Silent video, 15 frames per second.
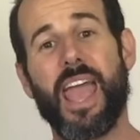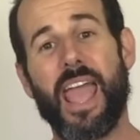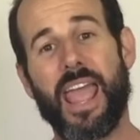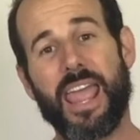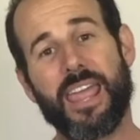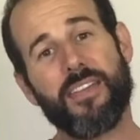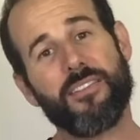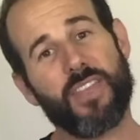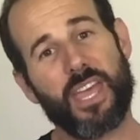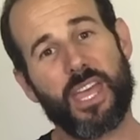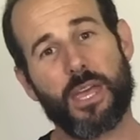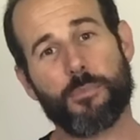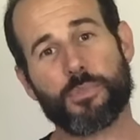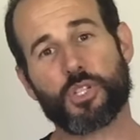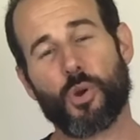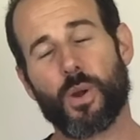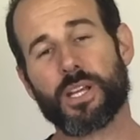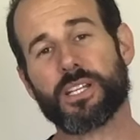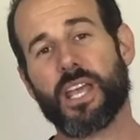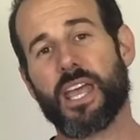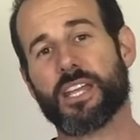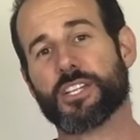and the hip
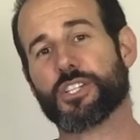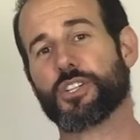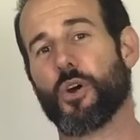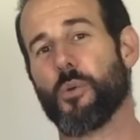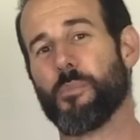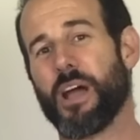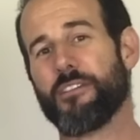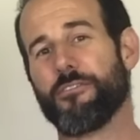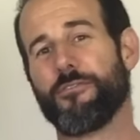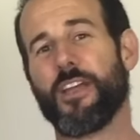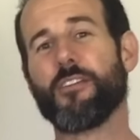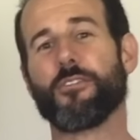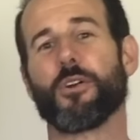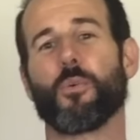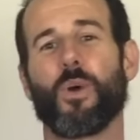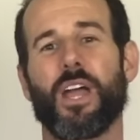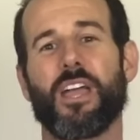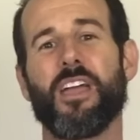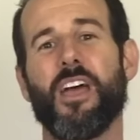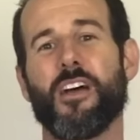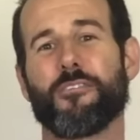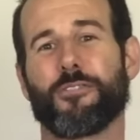joint, and so my favorite way
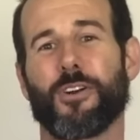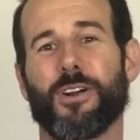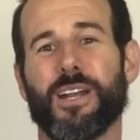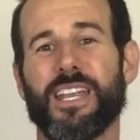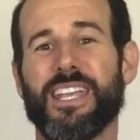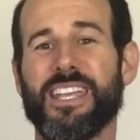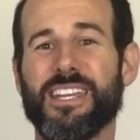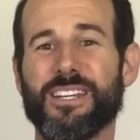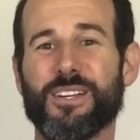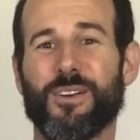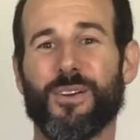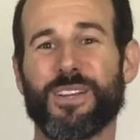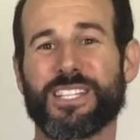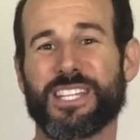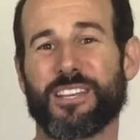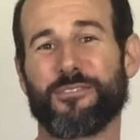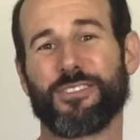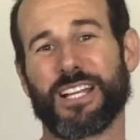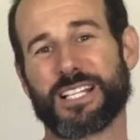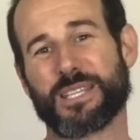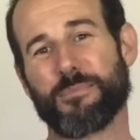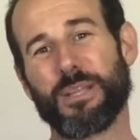for increasing
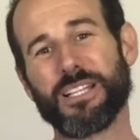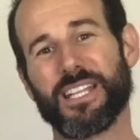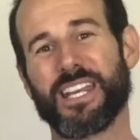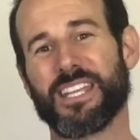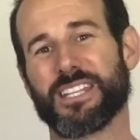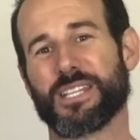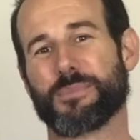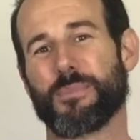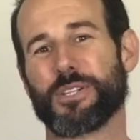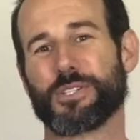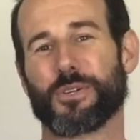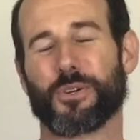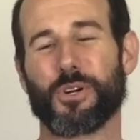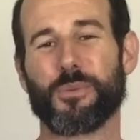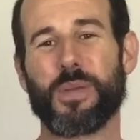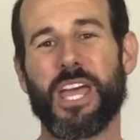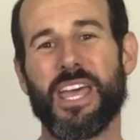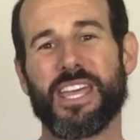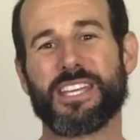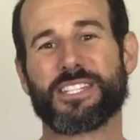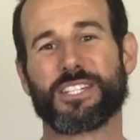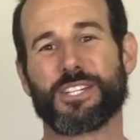flexibility in this muscle group
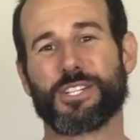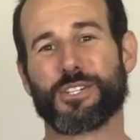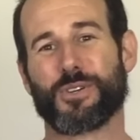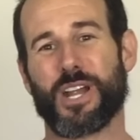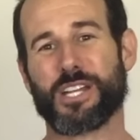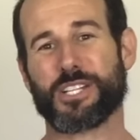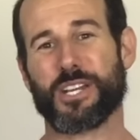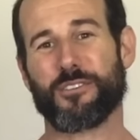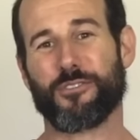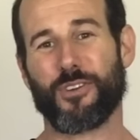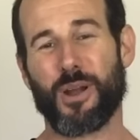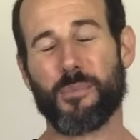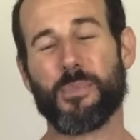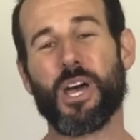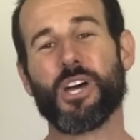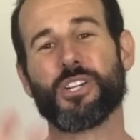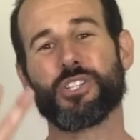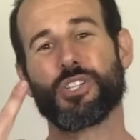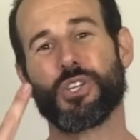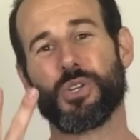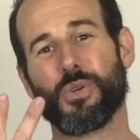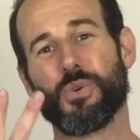is to stretch it from
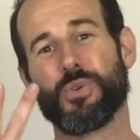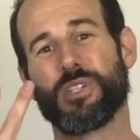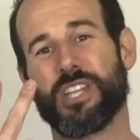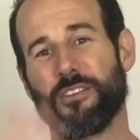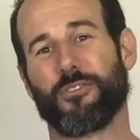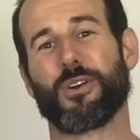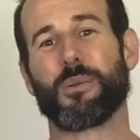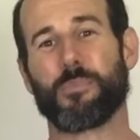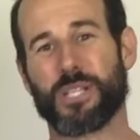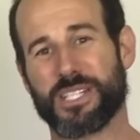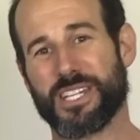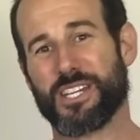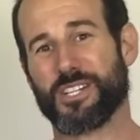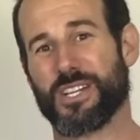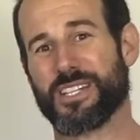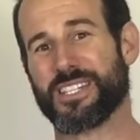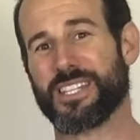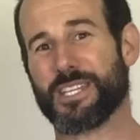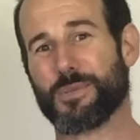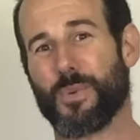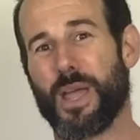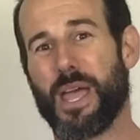two different positions.
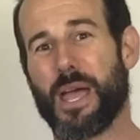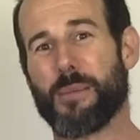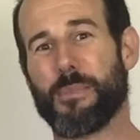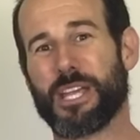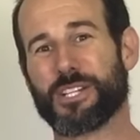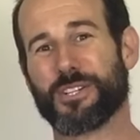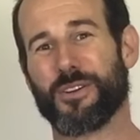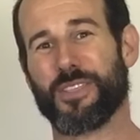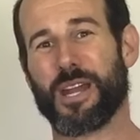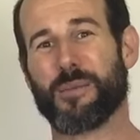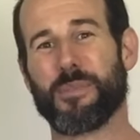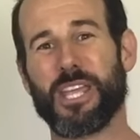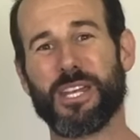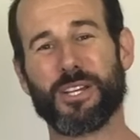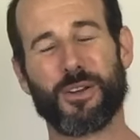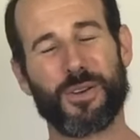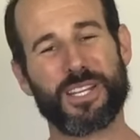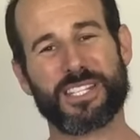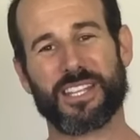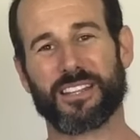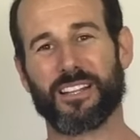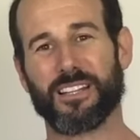This way I make sure that I'm
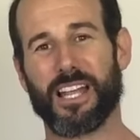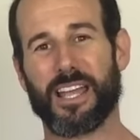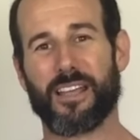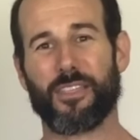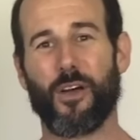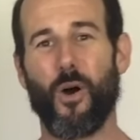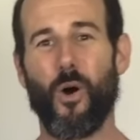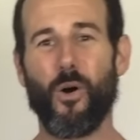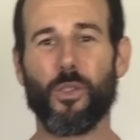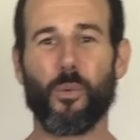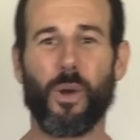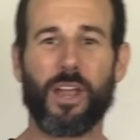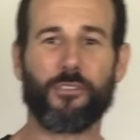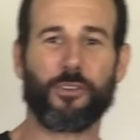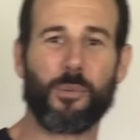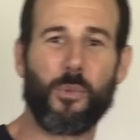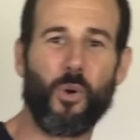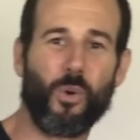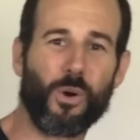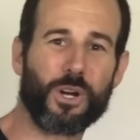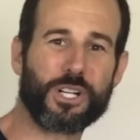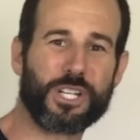increasing the length all the way from
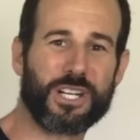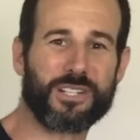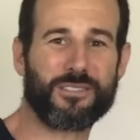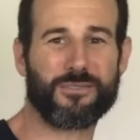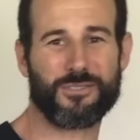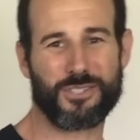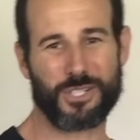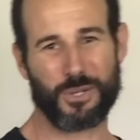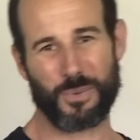origin to